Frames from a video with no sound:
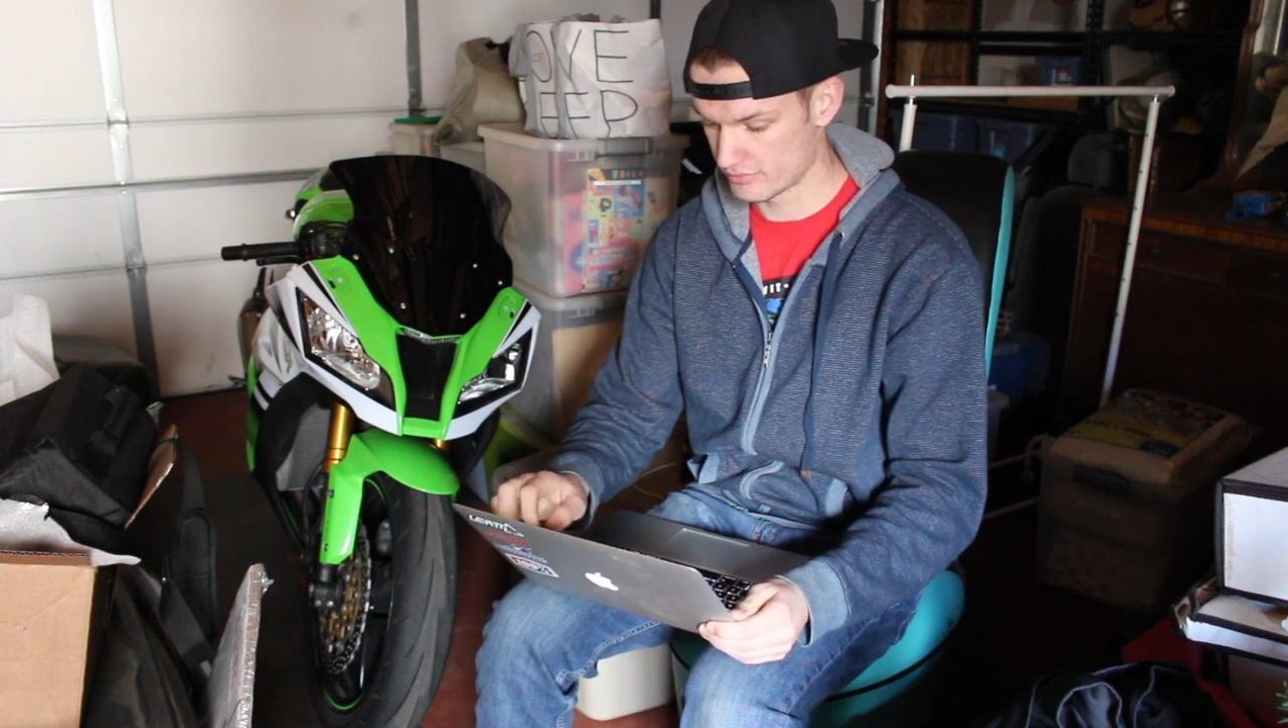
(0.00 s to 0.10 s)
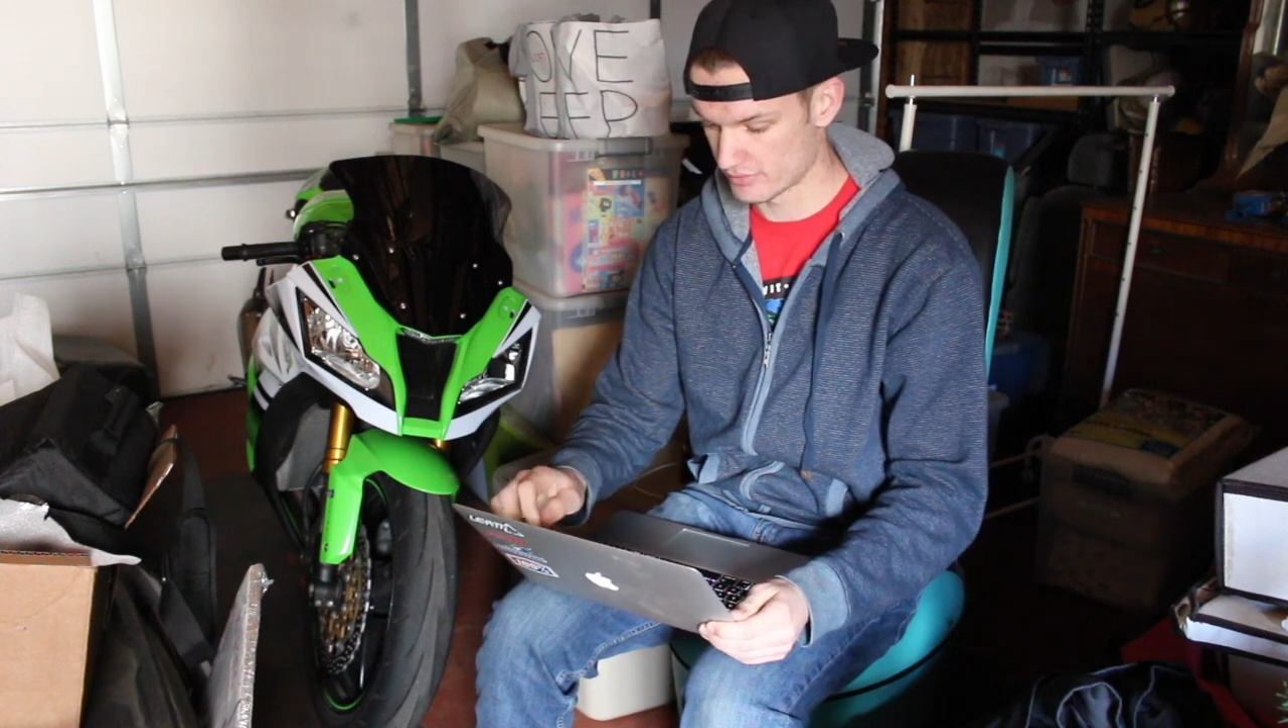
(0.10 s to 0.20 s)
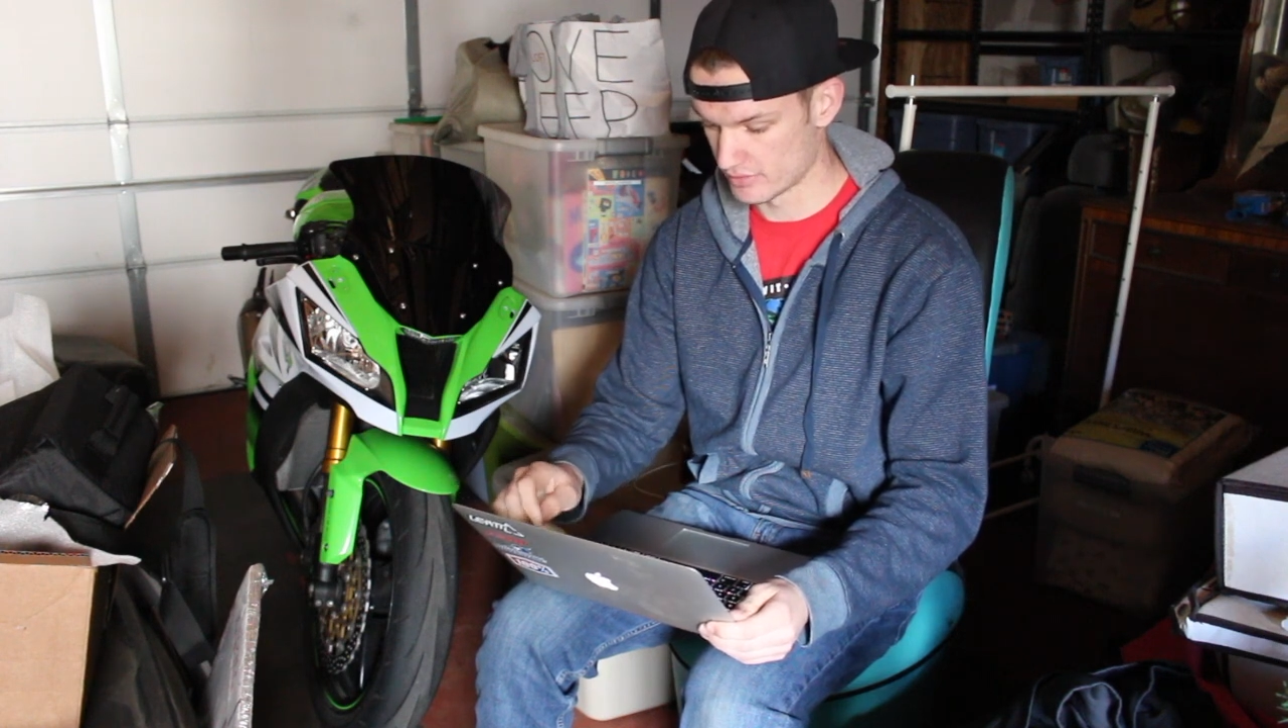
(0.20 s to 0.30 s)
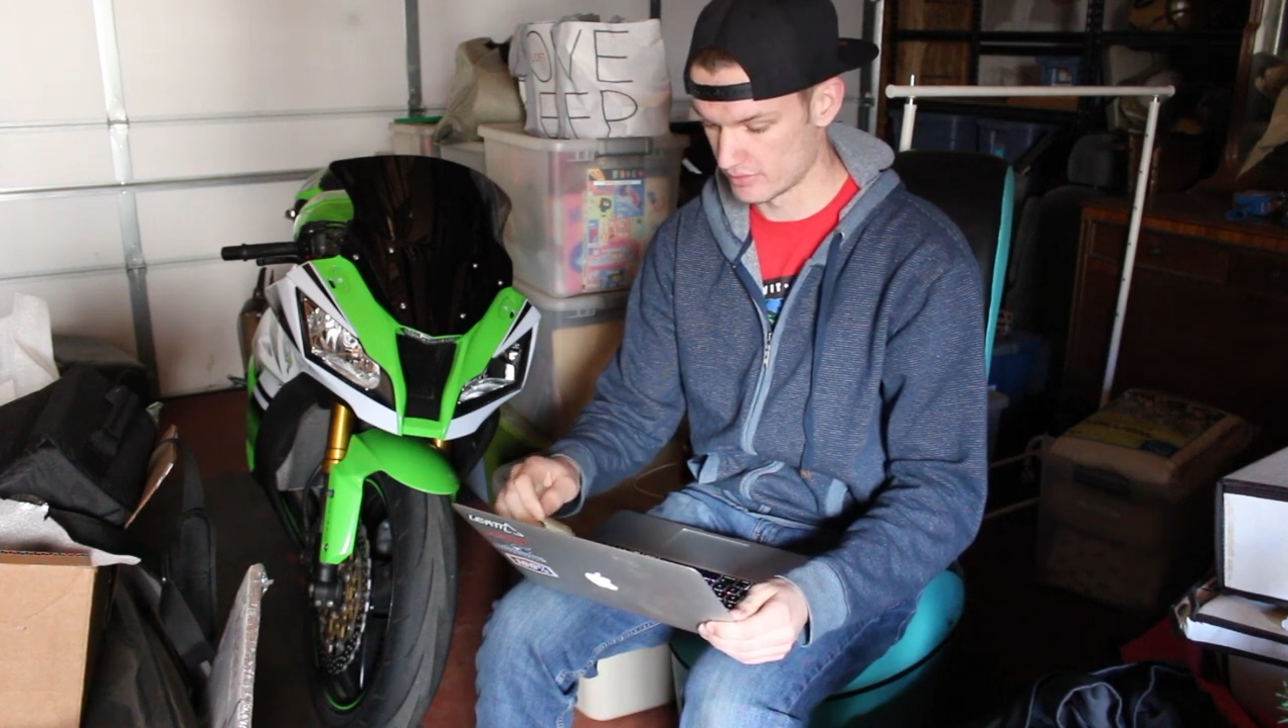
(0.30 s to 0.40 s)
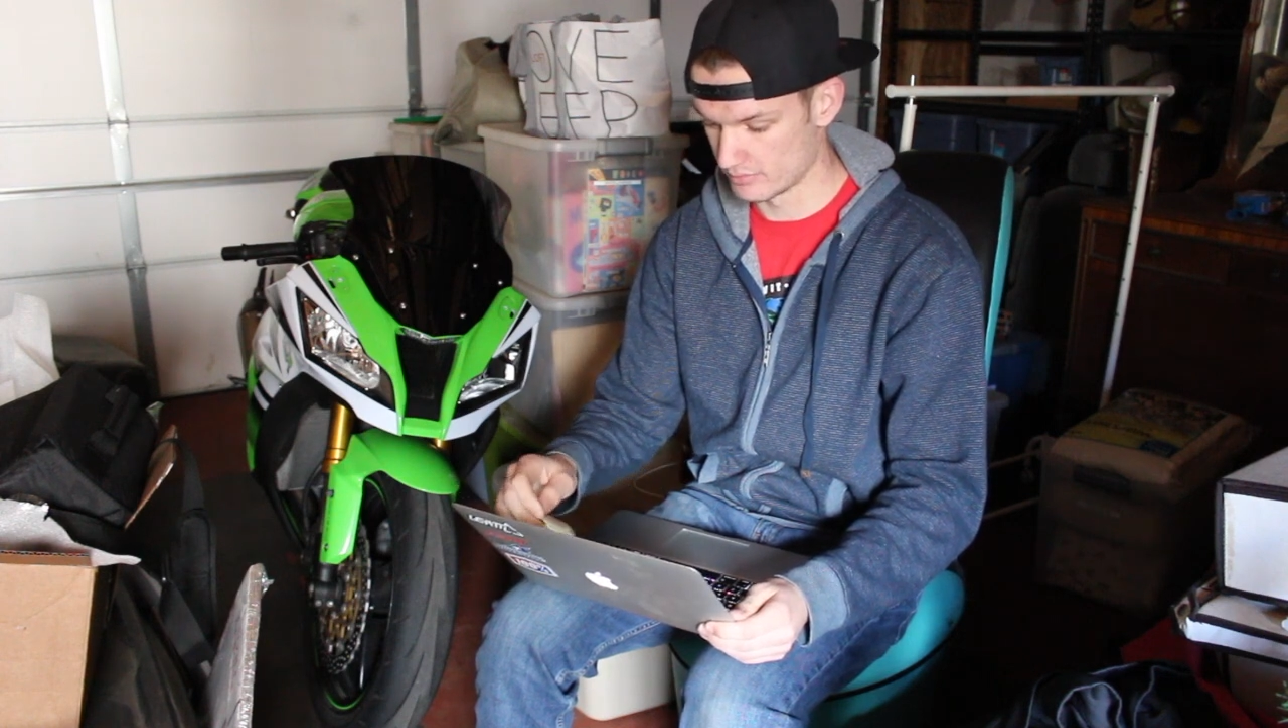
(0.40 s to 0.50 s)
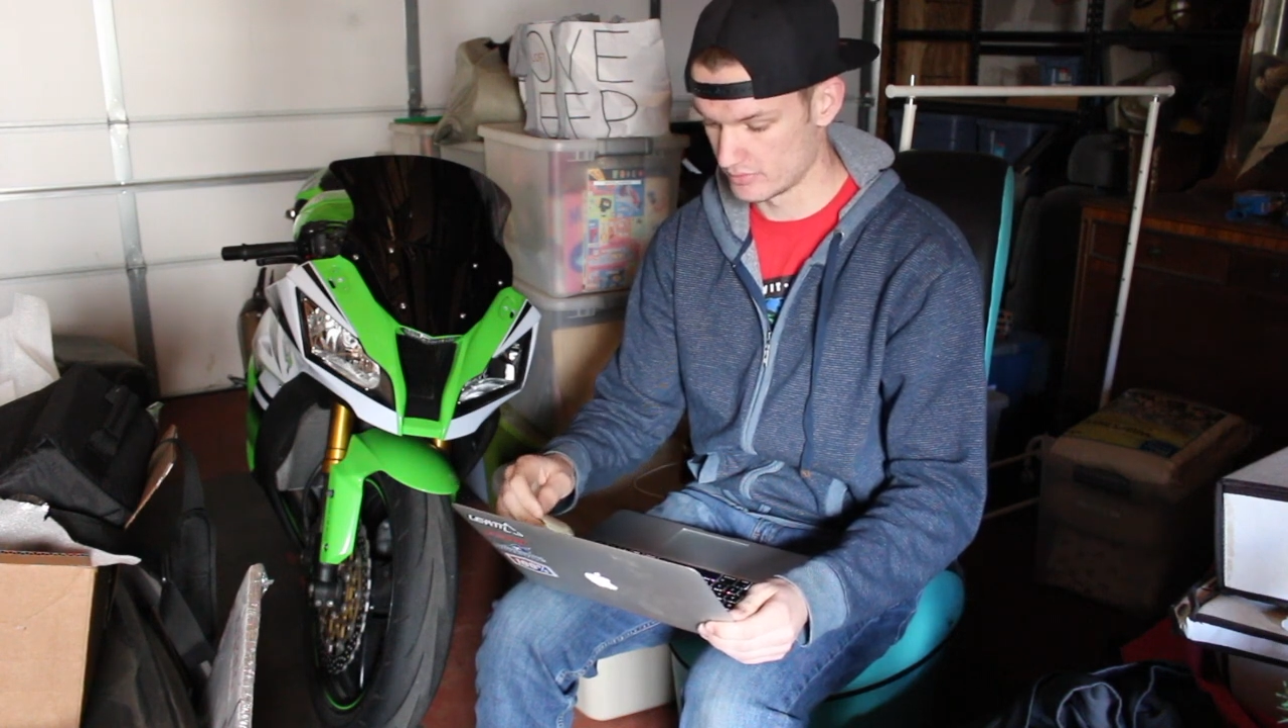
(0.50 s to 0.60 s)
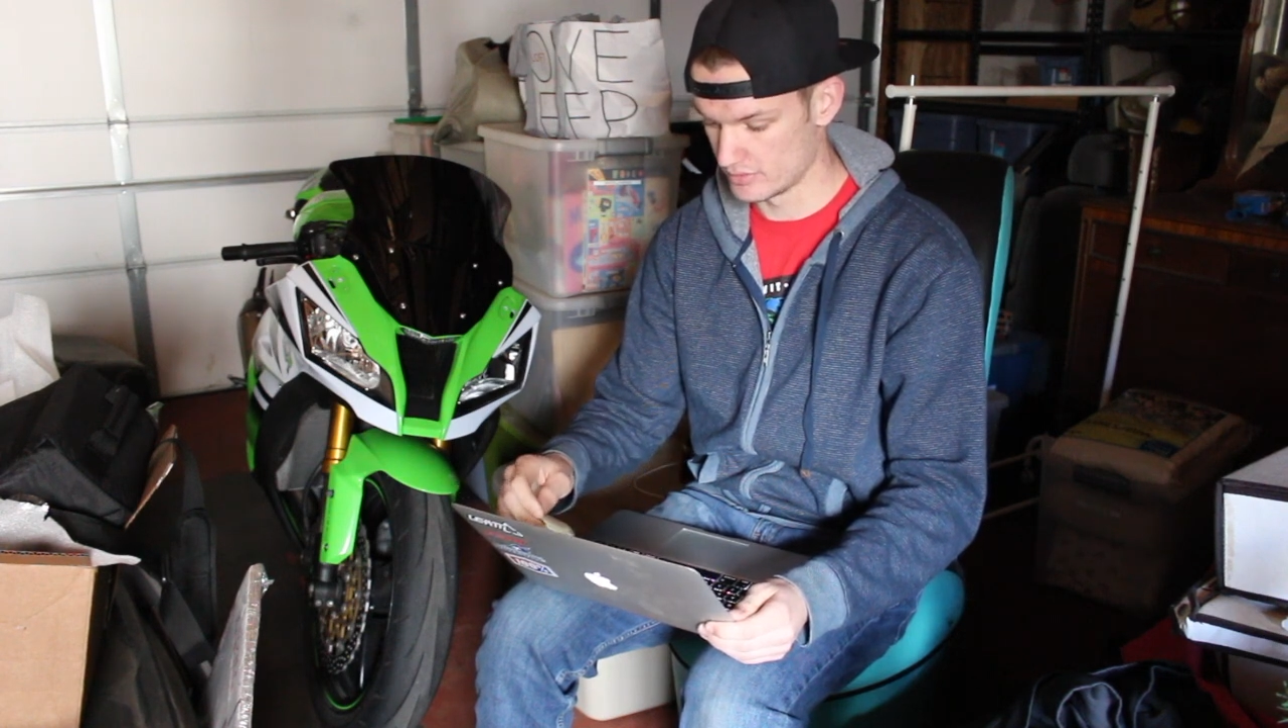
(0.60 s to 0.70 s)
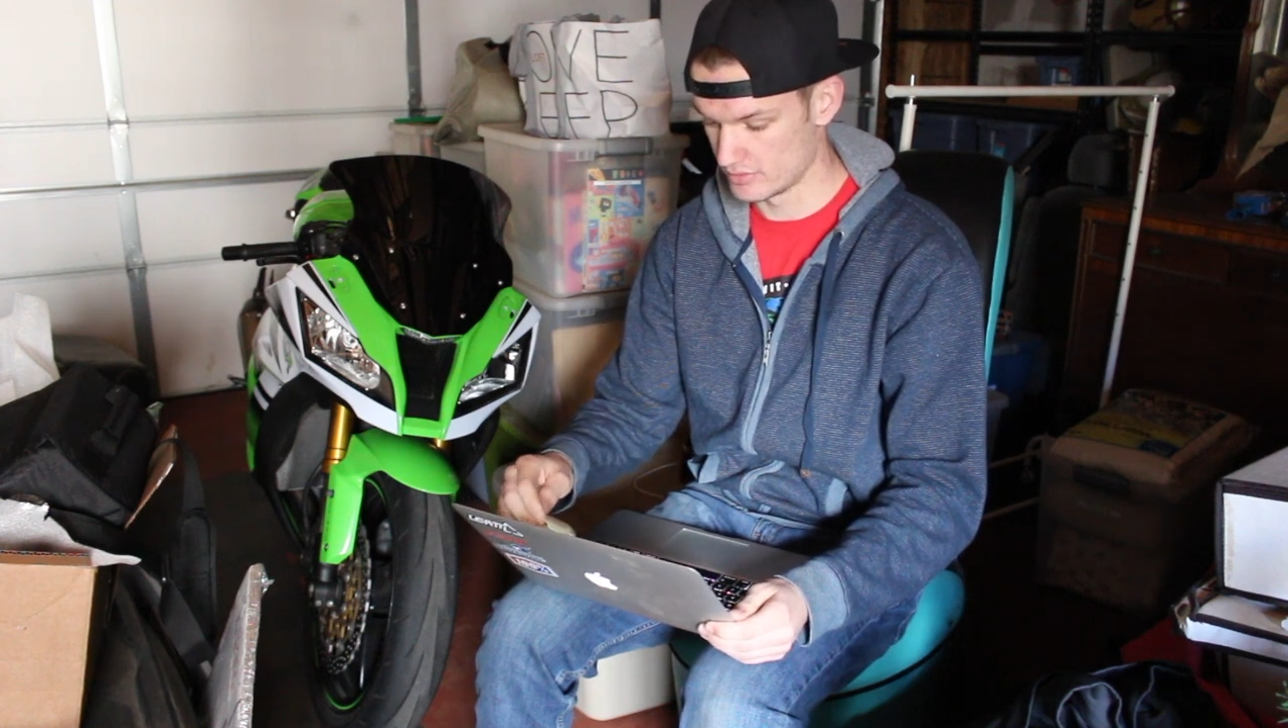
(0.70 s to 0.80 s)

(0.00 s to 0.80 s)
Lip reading: from